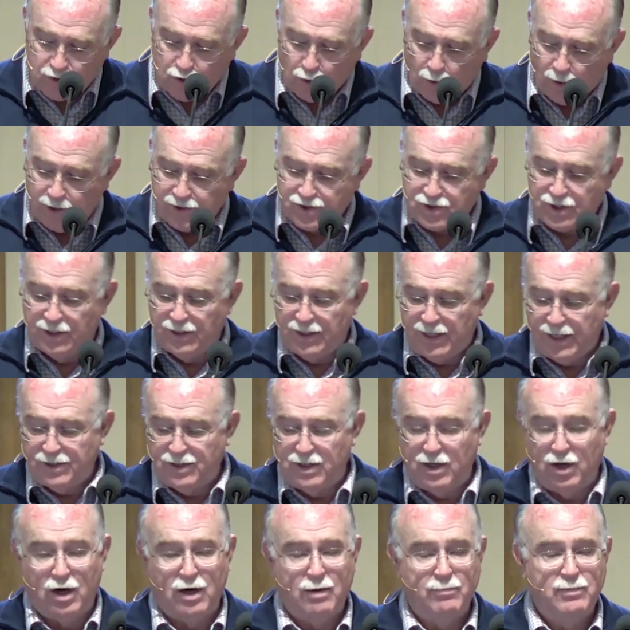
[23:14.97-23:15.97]
victoriously
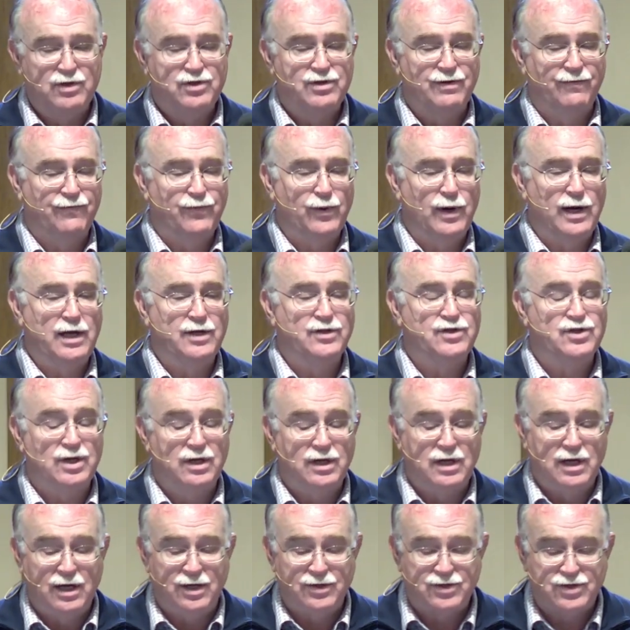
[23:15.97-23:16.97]
led the armies of
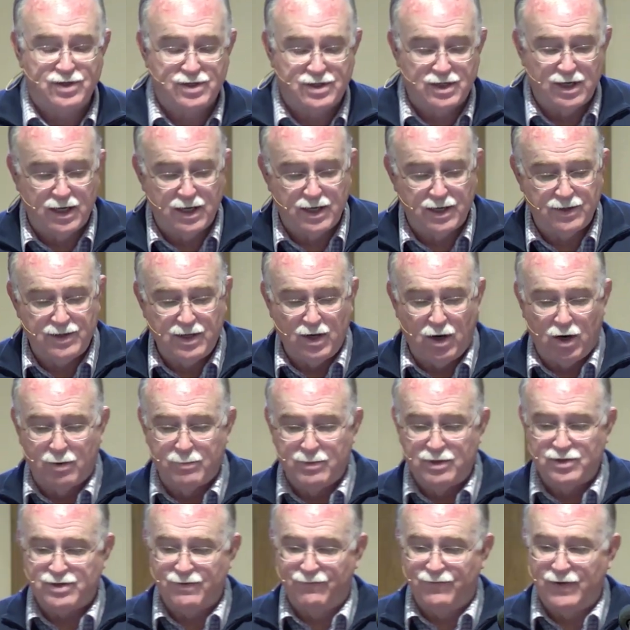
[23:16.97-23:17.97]
France against the
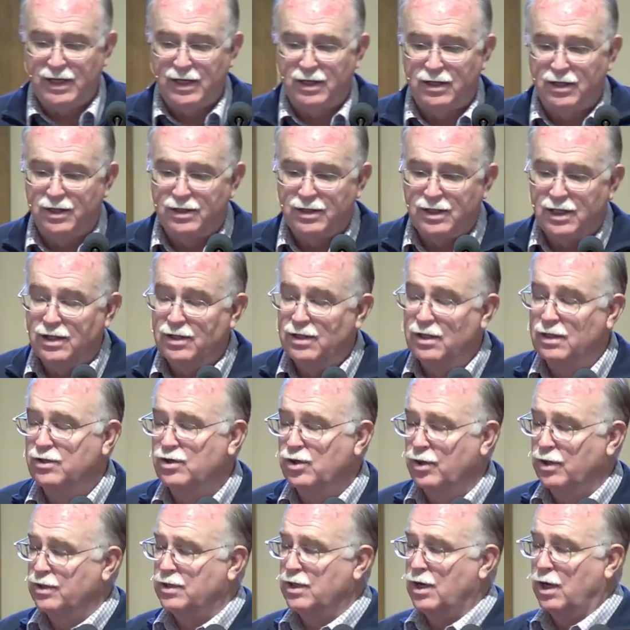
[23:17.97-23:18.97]
armies of England
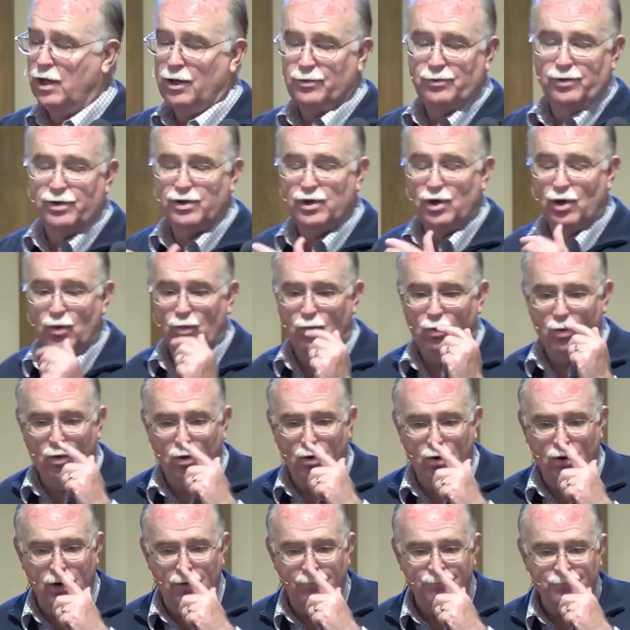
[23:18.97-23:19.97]
during the Hundred Year
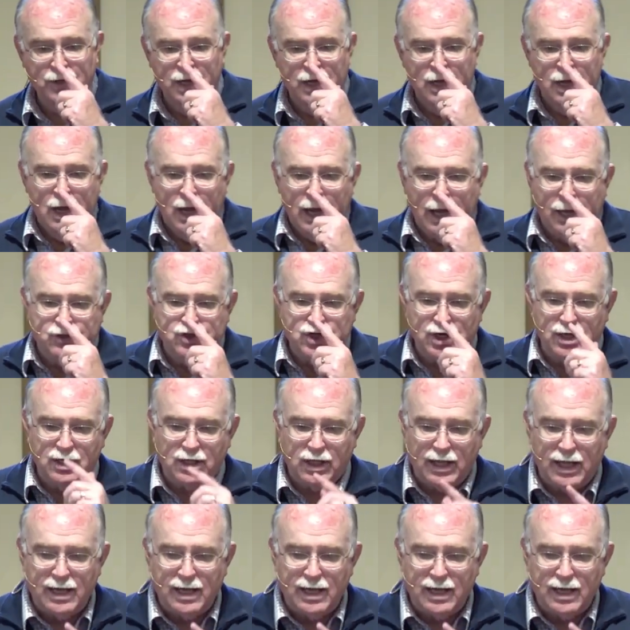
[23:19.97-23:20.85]
War. And she